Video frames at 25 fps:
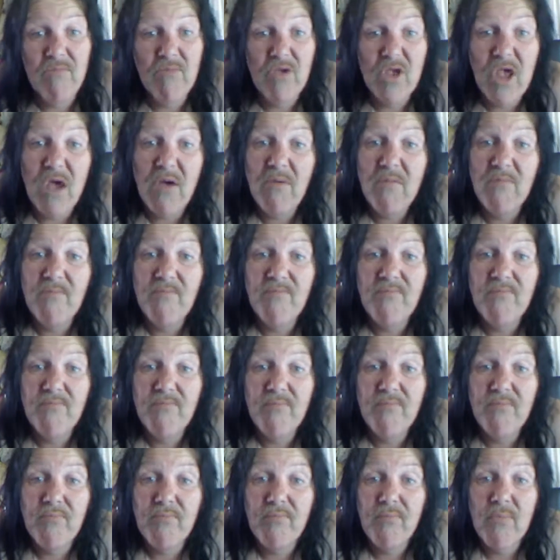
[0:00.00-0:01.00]
So,
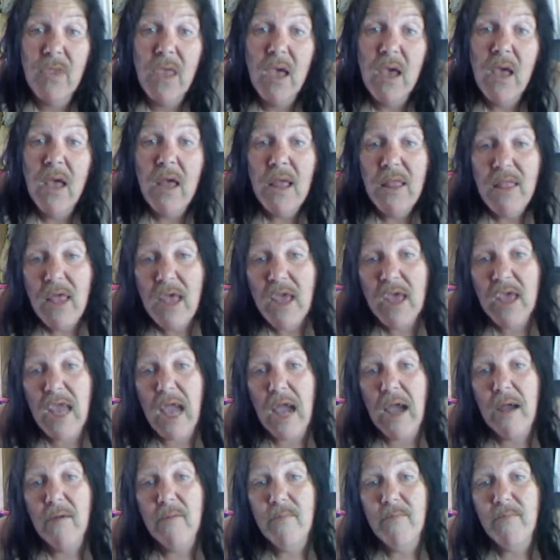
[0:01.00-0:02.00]
there you
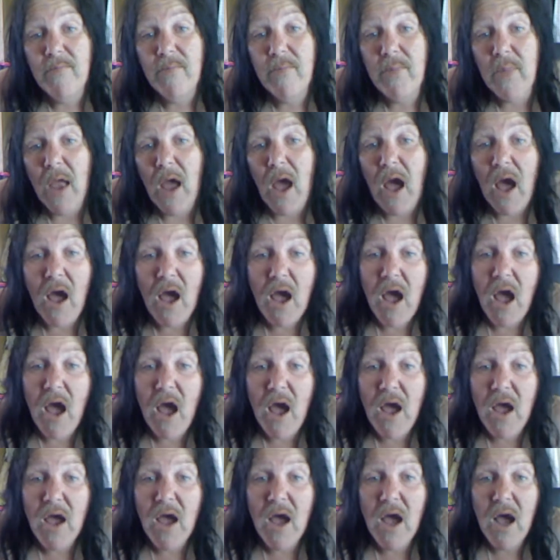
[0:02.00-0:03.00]
go.
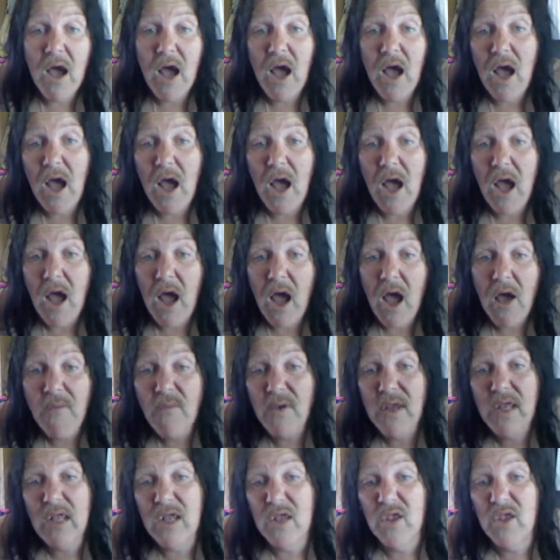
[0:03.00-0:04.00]
I
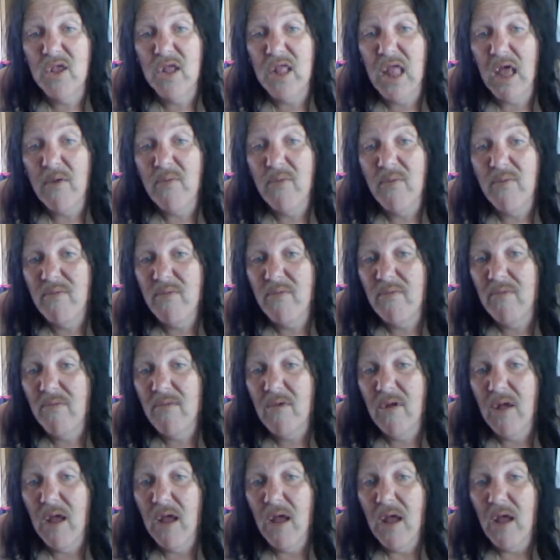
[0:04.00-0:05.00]
think that's enough.
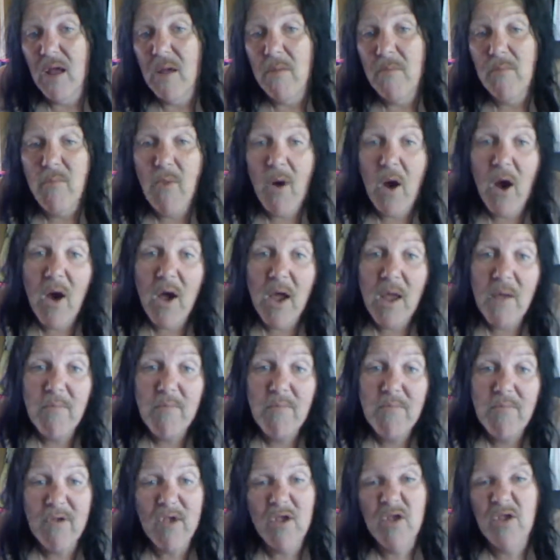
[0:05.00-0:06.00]
Why?
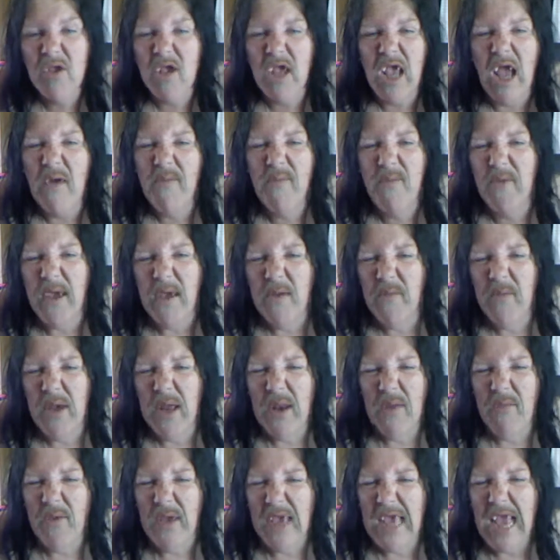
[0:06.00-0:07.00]
Because I can't think of
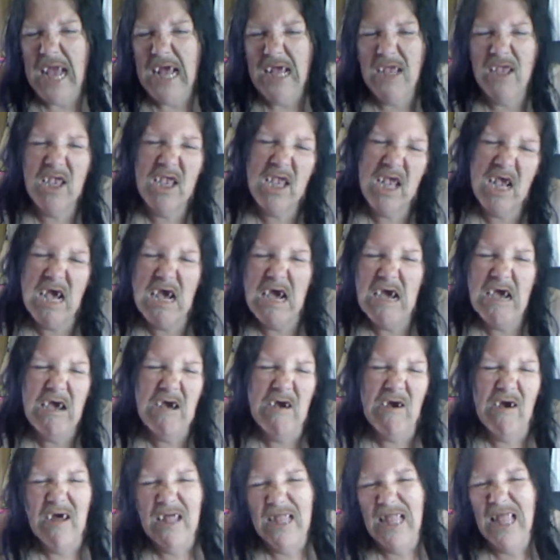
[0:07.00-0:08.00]
anything else, so
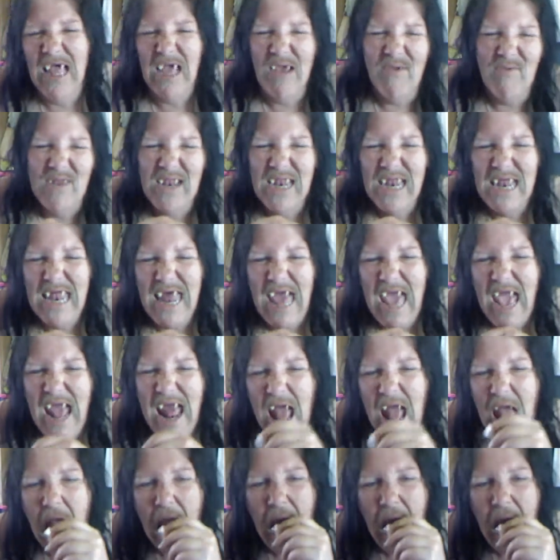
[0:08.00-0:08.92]
I'll leave it at that.